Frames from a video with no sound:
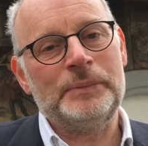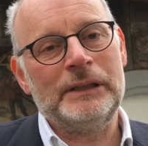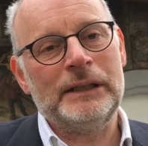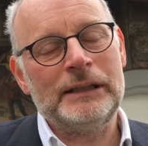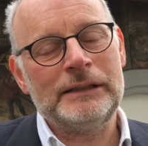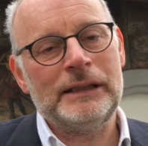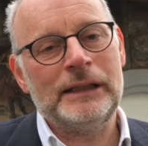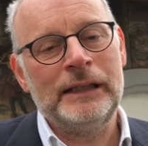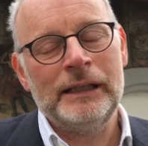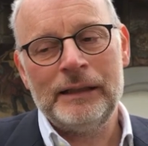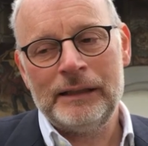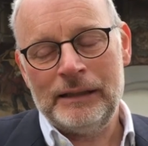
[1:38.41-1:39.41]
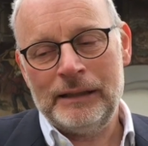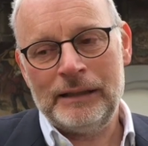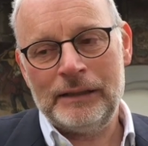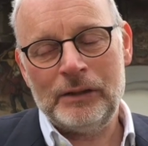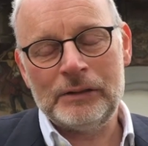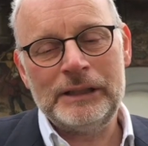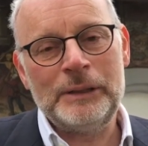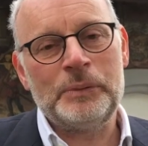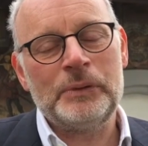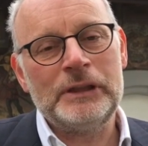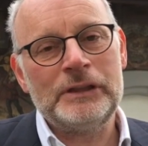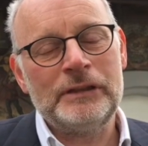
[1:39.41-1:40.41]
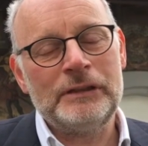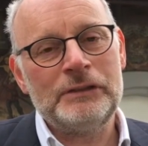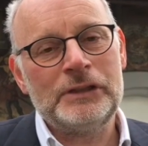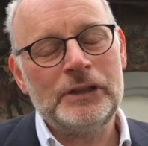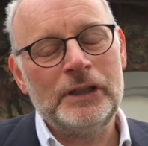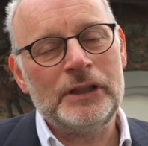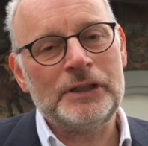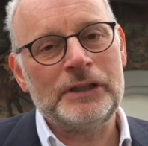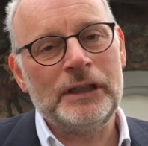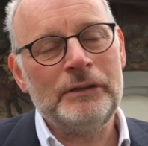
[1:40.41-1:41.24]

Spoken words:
But as I got deeper into the research,